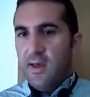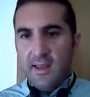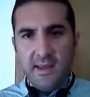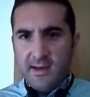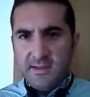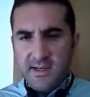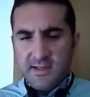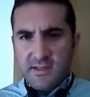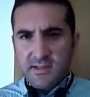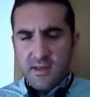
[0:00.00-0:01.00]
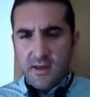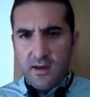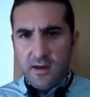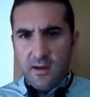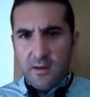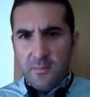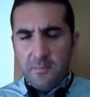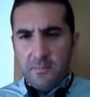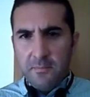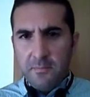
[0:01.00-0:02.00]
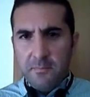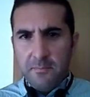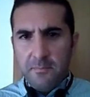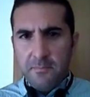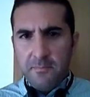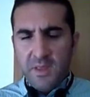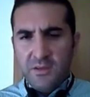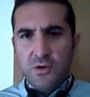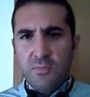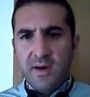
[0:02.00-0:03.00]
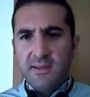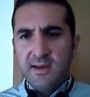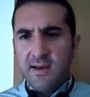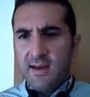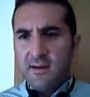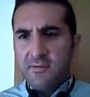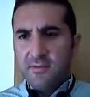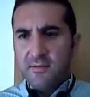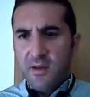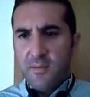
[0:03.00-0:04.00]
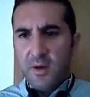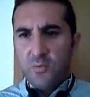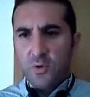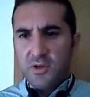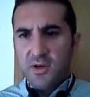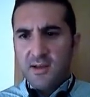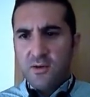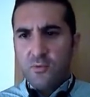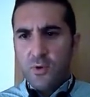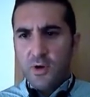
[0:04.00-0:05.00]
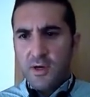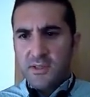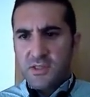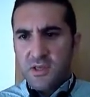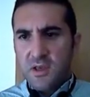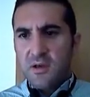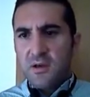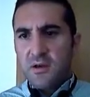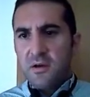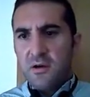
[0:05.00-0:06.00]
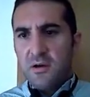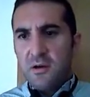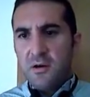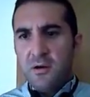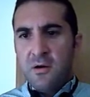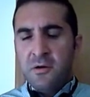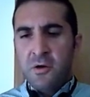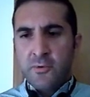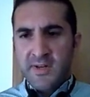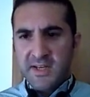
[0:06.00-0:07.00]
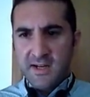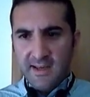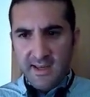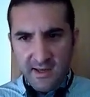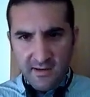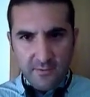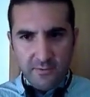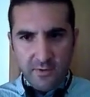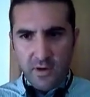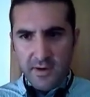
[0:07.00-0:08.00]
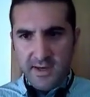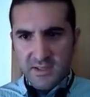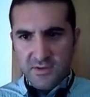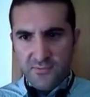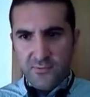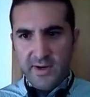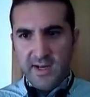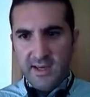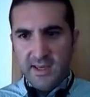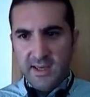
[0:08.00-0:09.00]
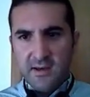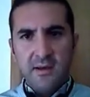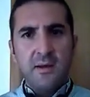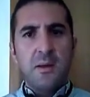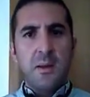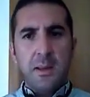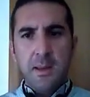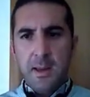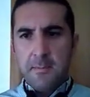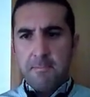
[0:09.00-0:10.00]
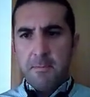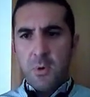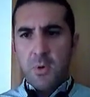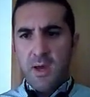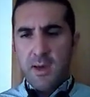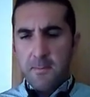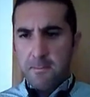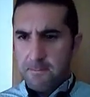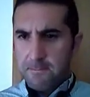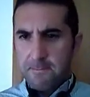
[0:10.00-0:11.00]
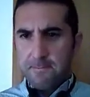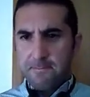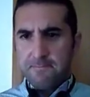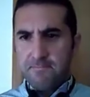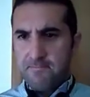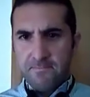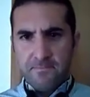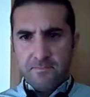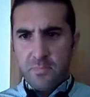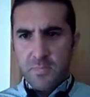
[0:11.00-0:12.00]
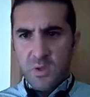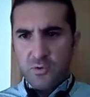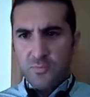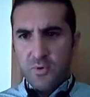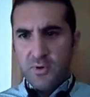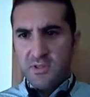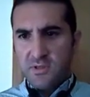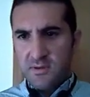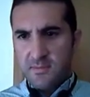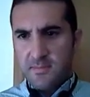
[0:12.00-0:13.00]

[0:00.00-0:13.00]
Any ideas that you might have about what kind of words? Critically, right, freely, yeah, okay, good point.